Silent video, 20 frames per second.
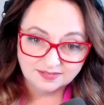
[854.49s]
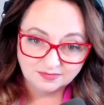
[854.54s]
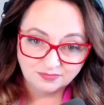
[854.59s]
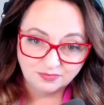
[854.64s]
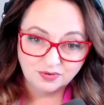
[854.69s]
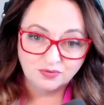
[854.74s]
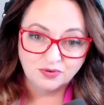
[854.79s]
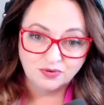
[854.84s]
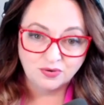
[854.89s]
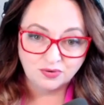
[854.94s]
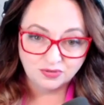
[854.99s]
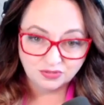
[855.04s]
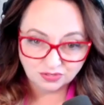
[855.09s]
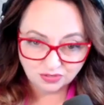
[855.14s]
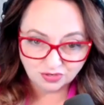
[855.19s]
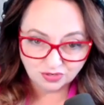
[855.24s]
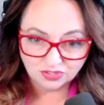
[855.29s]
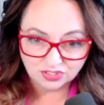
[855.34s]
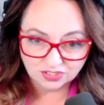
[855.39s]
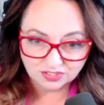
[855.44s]
We were going to
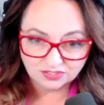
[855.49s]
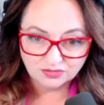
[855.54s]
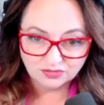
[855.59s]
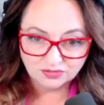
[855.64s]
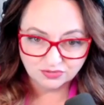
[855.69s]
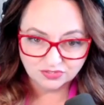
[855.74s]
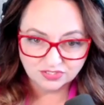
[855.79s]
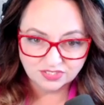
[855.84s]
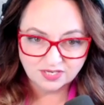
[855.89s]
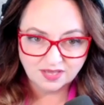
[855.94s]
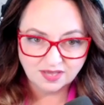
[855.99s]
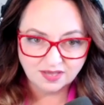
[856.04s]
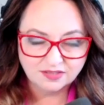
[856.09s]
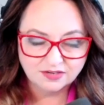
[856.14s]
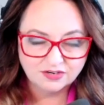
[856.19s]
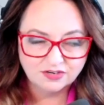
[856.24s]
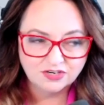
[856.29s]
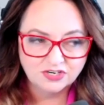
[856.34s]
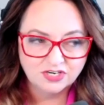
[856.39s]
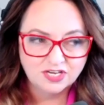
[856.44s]
coaching school
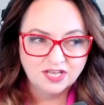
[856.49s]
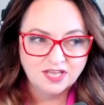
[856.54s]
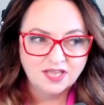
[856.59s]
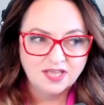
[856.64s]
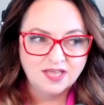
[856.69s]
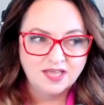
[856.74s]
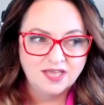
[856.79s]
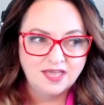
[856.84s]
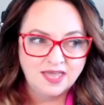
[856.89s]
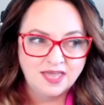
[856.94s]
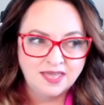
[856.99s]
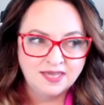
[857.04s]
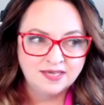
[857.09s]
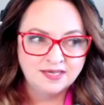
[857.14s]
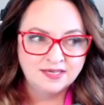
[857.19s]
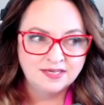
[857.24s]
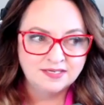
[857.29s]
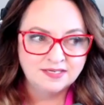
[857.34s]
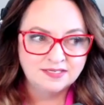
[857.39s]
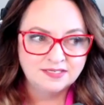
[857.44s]
together,
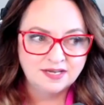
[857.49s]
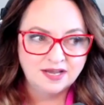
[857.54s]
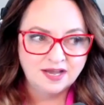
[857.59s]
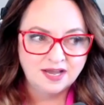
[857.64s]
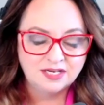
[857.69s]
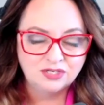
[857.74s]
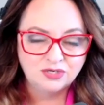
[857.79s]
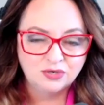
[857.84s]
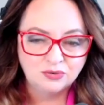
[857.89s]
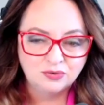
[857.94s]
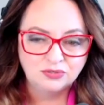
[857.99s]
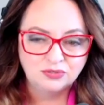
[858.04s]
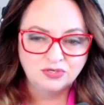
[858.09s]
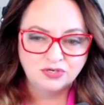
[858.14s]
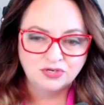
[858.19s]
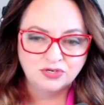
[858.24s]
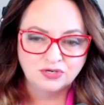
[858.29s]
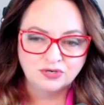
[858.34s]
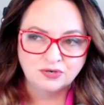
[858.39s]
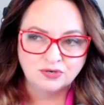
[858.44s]
and I told
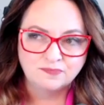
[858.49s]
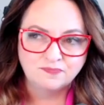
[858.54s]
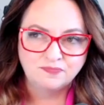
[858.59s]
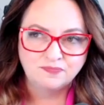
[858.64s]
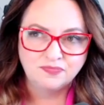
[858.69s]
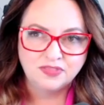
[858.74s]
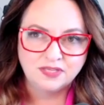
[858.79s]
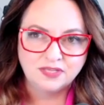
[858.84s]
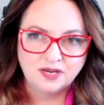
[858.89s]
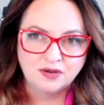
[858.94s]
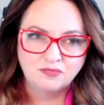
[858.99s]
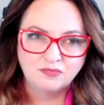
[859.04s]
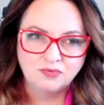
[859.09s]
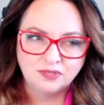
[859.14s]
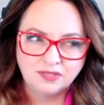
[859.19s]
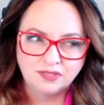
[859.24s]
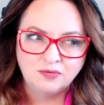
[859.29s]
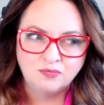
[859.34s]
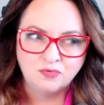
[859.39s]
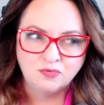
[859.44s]
her that I
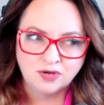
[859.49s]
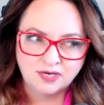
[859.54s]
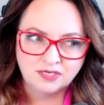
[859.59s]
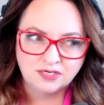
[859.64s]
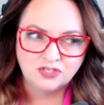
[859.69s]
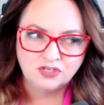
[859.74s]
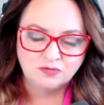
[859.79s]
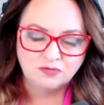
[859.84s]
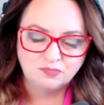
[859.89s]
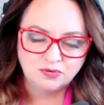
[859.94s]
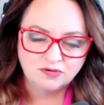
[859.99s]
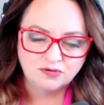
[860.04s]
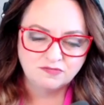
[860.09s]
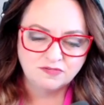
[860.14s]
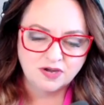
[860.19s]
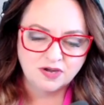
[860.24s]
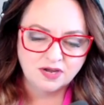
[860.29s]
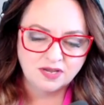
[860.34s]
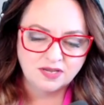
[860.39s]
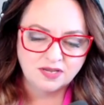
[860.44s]
really wanted to
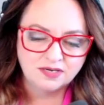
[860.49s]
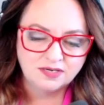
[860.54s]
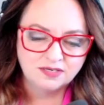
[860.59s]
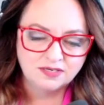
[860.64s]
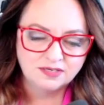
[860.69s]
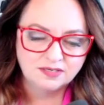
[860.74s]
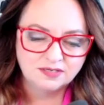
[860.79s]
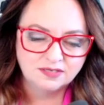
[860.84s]
provide,